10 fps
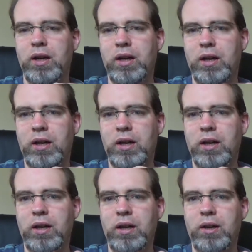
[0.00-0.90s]

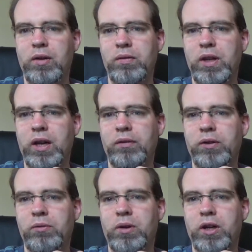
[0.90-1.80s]
Yeah, if
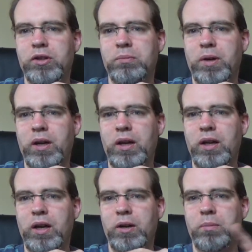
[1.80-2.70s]
you watched my
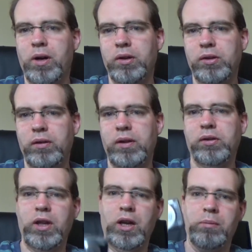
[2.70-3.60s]
unboxing of
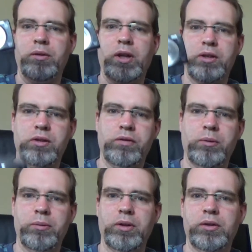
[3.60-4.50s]
this camera, I was actually
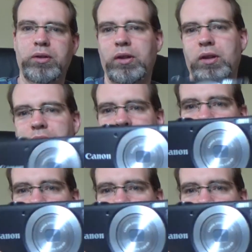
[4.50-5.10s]
filming this because I think you could